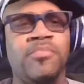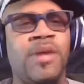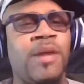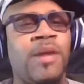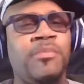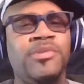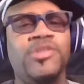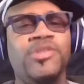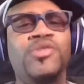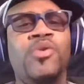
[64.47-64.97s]

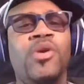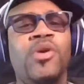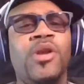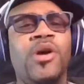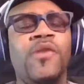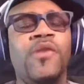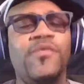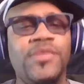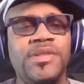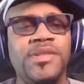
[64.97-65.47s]
I'm gonna start
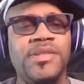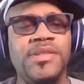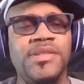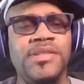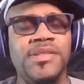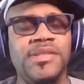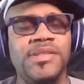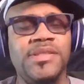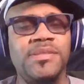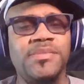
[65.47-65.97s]
off with
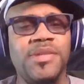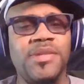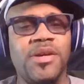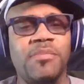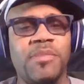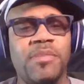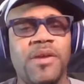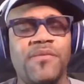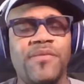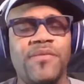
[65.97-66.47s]
this since I'm
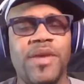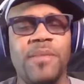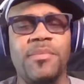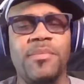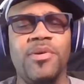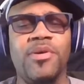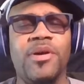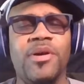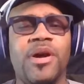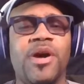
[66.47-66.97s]
talking about fat
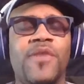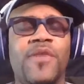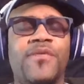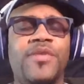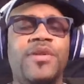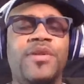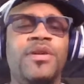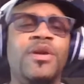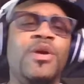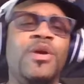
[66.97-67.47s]
milk
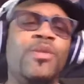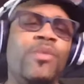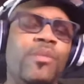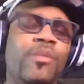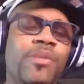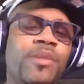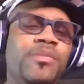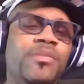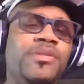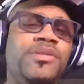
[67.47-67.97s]
coffee.
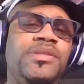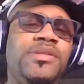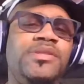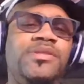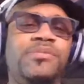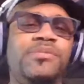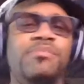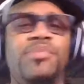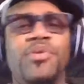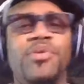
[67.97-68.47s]
Remember to
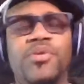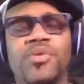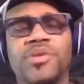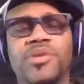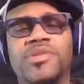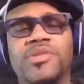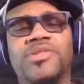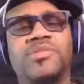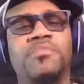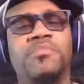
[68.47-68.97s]

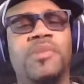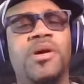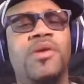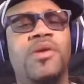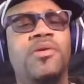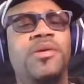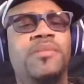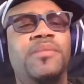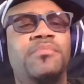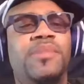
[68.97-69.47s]
support
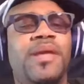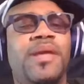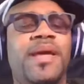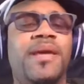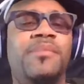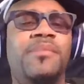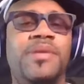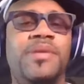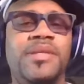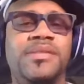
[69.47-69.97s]
small and
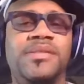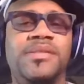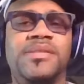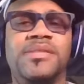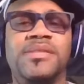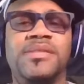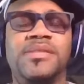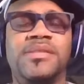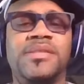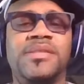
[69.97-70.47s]
black
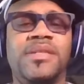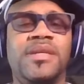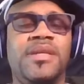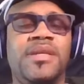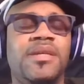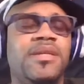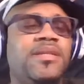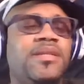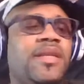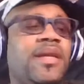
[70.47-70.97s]
businesses.
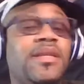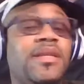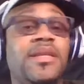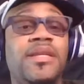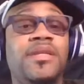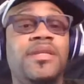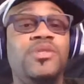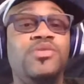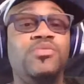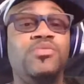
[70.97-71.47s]
They
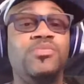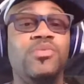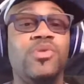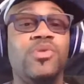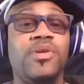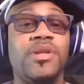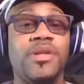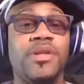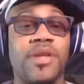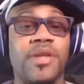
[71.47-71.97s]
need you
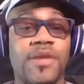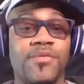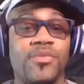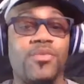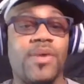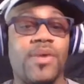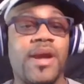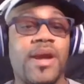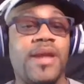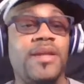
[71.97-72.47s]
more than ever
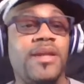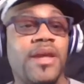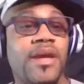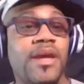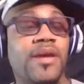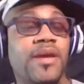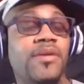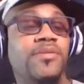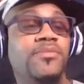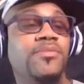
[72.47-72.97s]
right
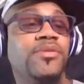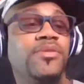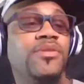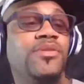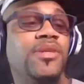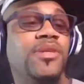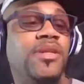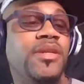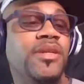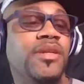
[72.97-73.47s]
now.
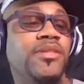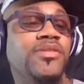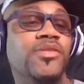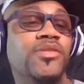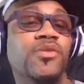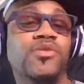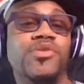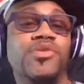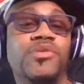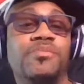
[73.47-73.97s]
You dig?
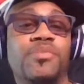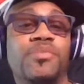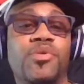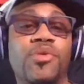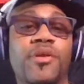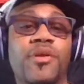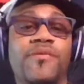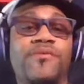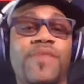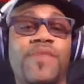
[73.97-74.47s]
So
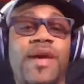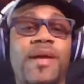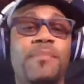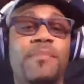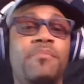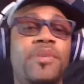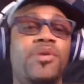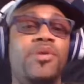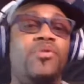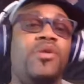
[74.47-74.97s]
support
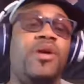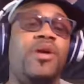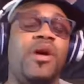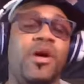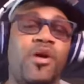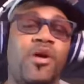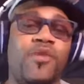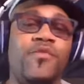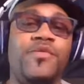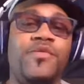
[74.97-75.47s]
fat milk
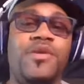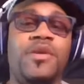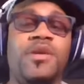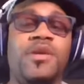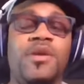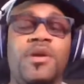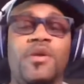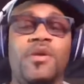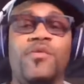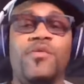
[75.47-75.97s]
coffee
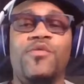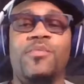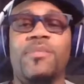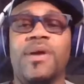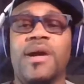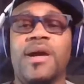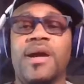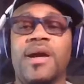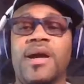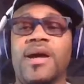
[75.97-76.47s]
from
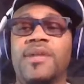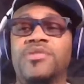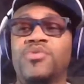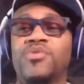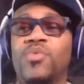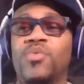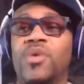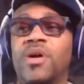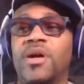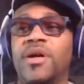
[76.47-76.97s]
my guy
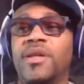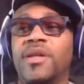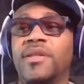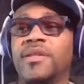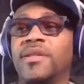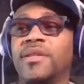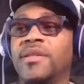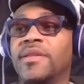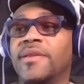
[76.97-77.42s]
Twan.